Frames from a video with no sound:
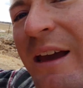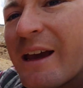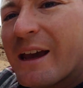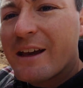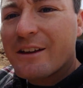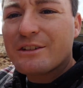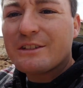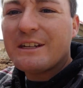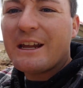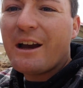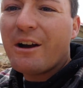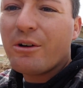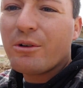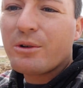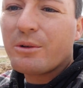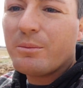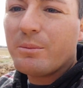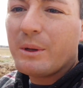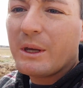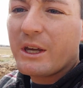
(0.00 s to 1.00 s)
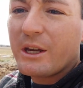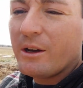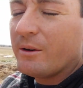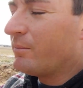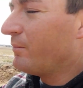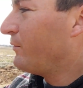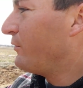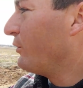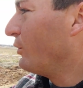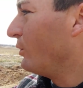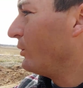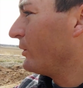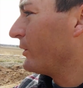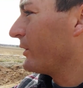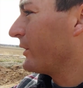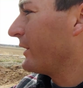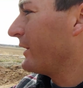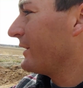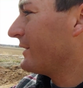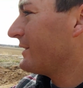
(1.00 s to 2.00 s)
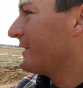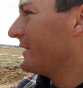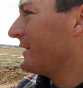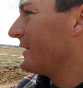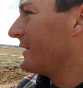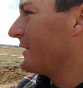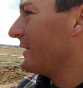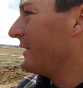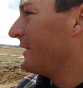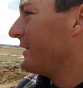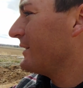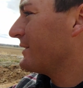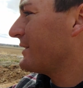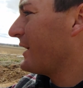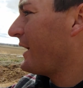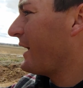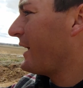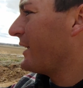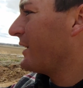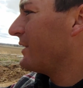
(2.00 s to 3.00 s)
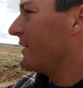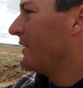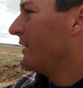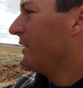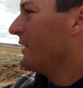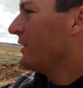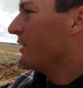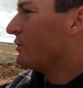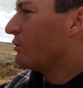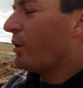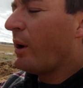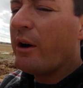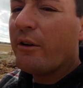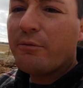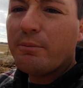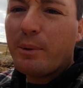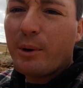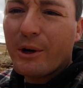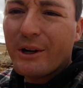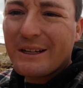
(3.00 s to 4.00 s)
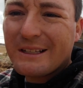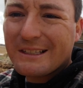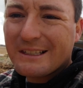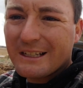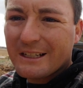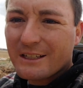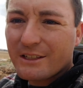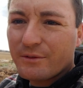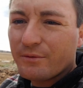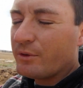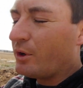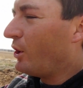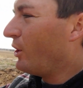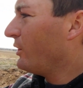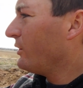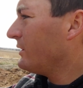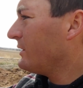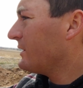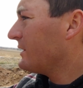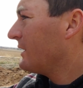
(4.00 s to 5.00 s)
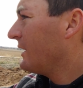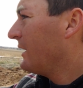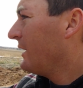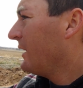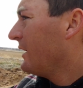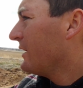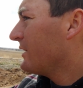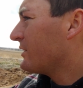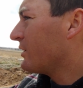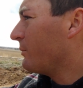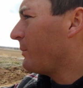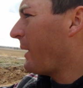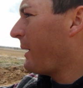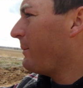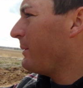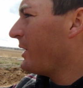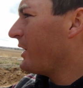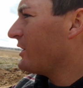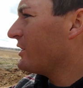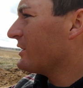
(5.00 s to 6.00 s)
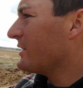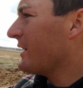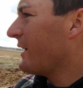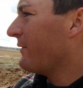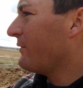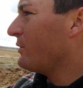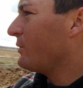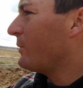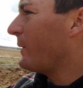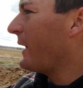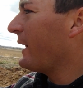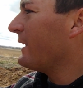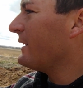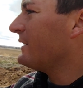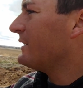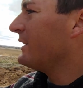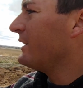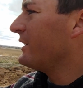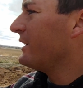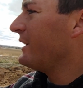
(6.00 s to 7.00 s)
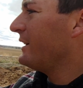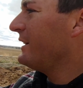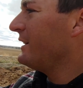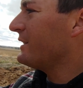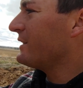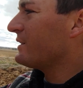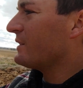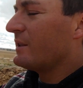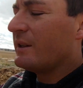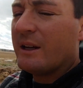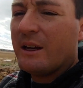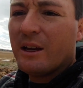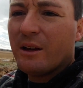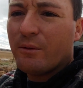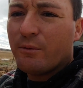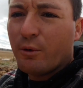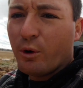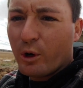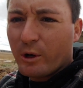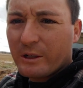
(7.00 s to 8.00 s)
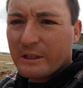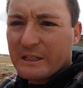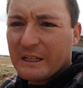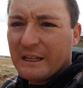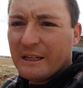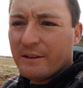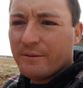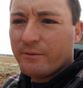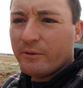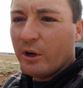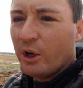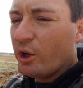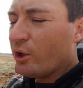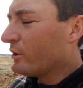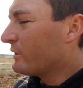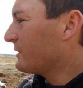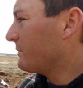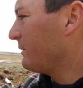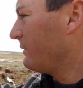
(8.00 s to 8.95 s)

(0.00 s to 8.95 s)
has now become fuller. It is at 12.6 volts. So maybe I just have to wait till it hits 14 volts